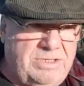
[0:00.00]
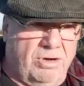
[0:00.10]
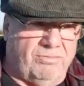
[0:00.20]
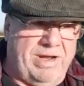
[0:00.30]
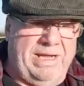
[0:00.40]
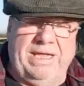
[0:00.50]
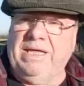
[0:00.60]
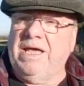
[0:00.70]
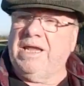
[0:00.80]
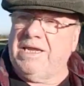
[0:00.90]
not really
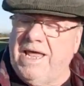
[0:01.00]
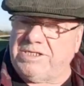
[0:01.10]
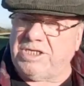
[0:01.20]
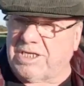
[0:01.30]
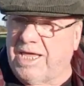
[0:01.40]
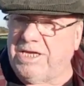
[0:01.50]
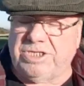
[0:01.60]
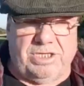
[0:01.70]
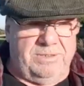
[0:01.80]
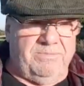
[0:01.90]

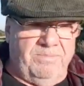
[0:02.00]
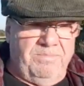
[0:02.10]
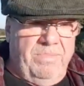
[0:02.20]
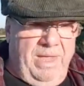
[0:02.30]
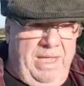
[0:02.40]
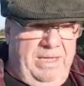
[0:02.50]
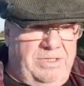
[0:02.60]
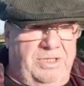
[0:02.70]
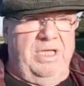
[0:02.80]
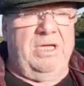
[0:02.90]
legislation,
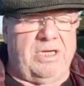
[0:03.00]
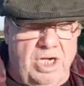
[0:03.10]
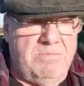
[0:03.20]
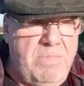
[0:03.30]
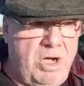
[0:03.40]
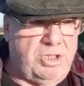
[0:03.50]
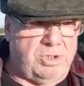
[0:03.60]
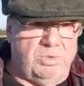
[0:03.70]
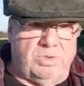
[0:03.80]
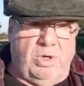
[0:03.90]
it's the
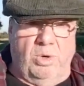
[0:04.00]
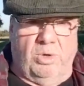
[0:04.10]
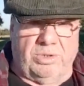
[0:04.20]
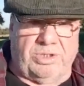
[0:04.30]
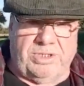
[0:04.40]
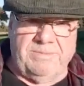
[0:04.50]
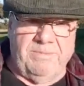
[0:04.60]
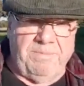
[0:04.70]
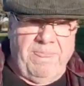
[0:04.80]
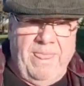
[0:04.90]
commercial courts.
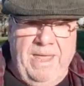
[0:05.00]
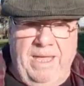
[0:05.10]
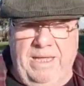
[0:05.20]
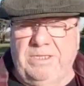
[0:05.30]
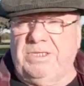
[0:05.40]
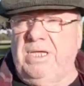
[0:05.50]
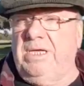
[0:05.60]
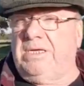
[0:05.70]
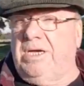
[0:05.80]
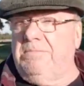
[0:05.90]
It's
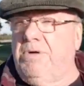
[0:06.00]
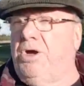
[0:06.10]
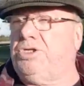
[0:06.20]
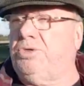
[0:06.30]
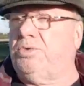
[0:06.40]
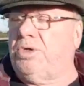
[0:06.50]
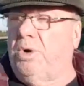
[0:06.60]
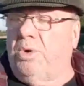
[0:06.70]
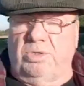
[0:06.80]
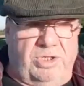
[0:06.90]
the commercial
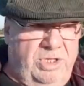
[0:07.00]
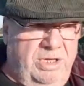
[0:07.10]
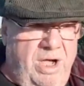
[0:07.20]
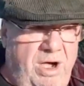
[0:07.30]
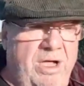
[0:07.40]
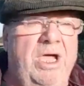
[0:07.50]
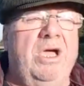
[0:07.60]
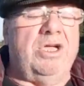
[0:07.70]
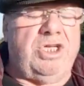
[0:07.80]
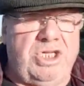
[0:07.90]
courts that are
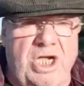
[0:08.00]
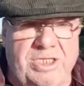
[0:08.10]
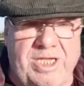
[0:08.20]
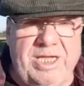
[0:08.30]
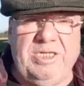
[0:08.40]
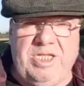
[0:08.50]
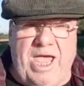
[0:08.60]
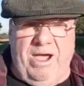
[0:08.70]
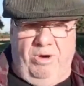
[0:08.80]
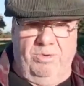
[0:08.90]
shutting
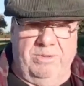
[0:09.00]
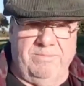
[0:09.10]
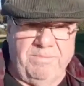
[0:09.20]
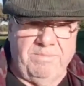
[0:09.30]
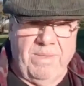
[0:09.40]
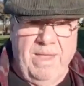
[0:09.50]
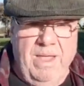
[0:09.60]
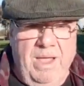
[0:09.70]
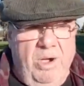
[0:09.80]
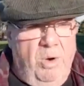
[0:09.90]
down
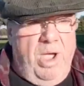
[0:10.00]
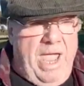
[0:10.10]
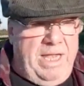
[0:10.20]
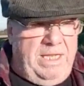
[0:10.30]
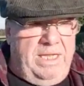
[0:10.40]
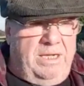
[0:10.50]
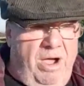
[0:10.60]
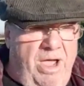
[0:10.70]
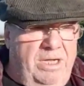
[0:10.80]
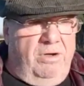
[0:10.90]
any
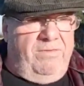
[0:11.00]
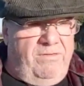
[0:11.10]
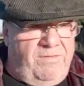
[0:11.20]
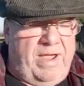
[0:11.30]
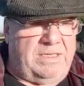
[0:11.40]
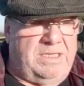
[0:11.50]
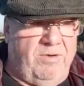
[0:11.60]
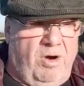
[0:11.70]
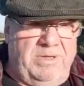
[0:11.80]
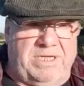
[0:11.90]
kind of effective
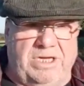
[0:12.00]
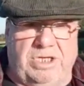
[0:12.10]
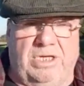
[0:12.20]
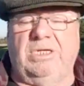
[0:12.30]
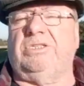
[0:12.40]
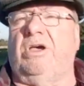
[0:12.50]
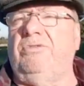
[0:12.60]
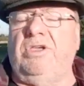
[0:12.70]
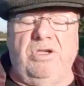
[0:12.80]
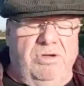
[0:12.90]
opposition. So
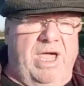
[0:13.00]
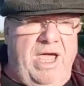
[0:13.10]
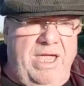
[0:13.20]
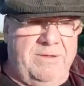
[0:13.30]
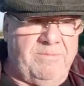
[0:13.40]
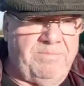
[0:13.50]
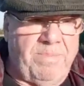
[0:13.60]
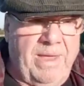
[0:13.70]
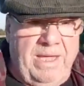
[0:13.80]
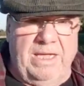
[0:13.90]
the UK
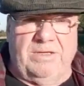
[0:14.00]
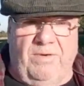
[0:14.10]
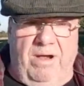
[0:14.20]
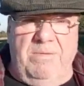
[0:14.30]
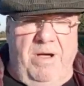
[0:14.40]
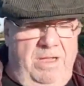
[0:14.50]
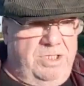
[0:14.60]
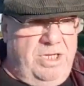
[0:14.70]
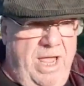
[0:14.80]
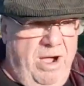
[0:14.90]
is very
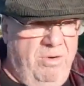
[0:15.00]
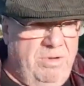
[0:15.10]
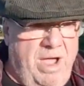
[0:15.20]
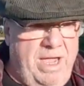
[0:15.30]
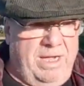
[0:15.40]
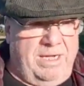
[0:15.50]
much now like